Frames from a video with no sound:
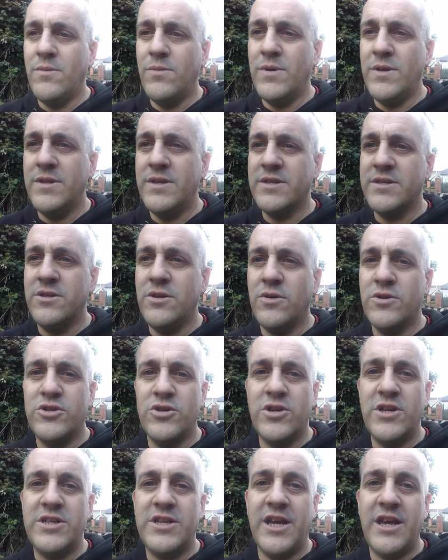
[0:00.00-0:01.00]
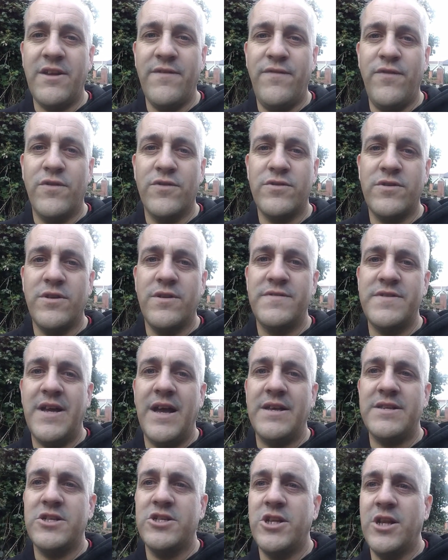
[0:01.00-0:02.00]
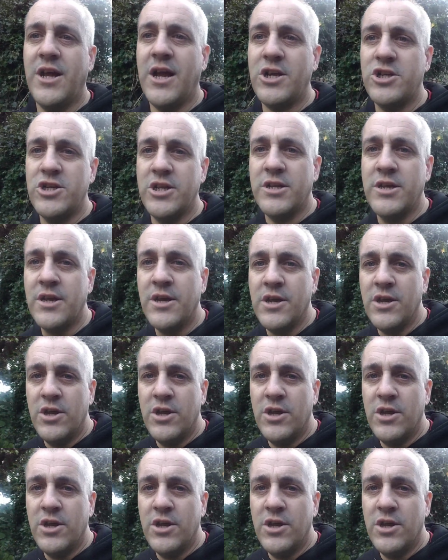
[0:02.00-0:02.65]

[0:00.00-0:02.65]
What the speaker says: Well, this, no, it's only taking photographs actually.